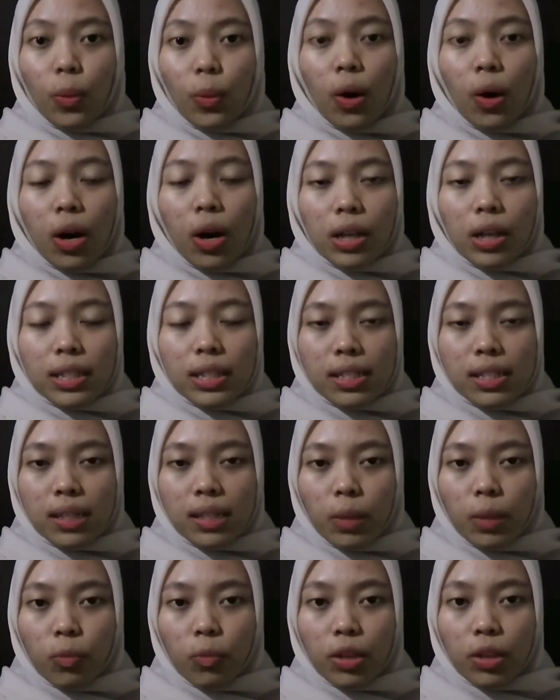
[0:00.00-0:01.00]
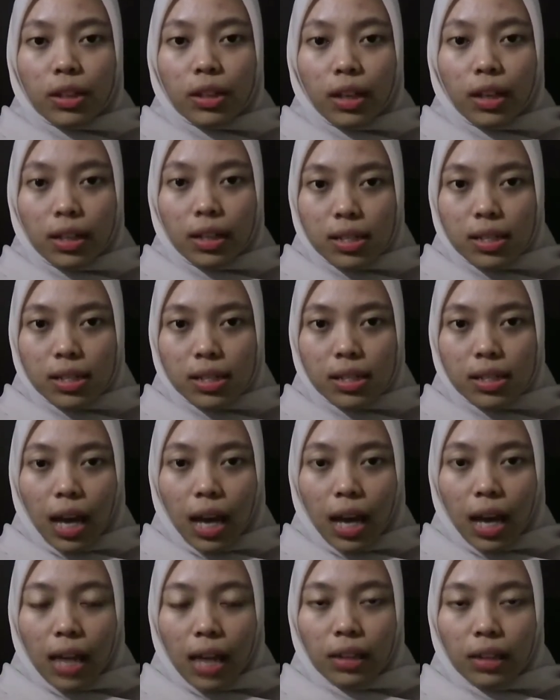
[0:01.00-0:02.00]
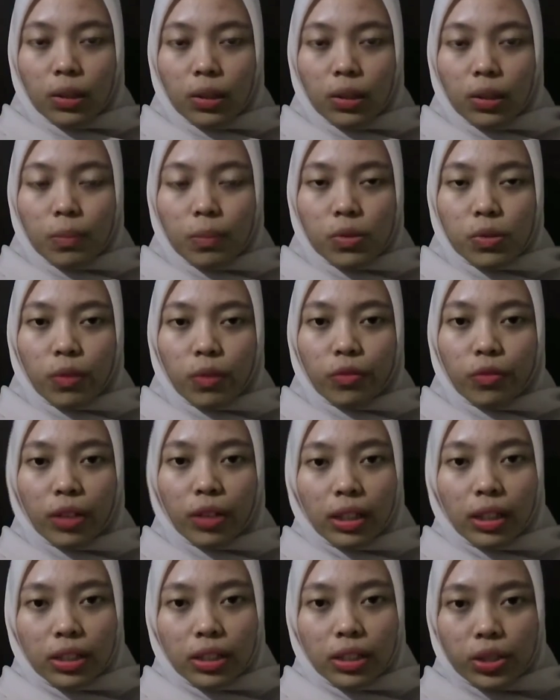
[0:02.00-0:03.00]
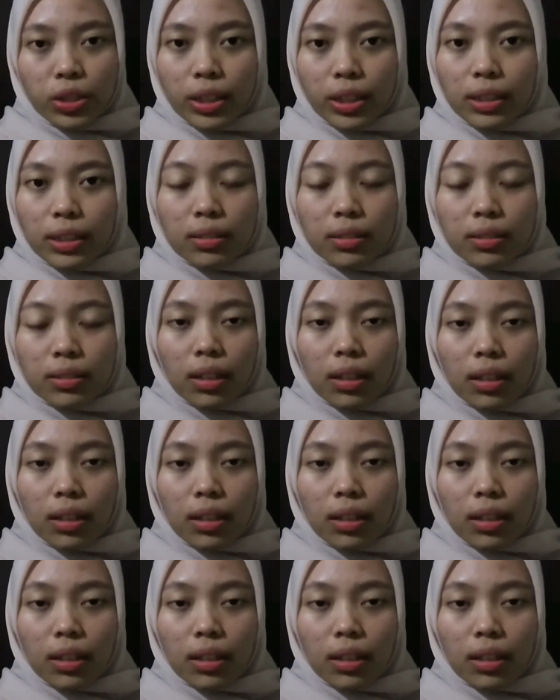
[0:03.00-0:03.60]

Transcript: who aren't same with us in terms of religion,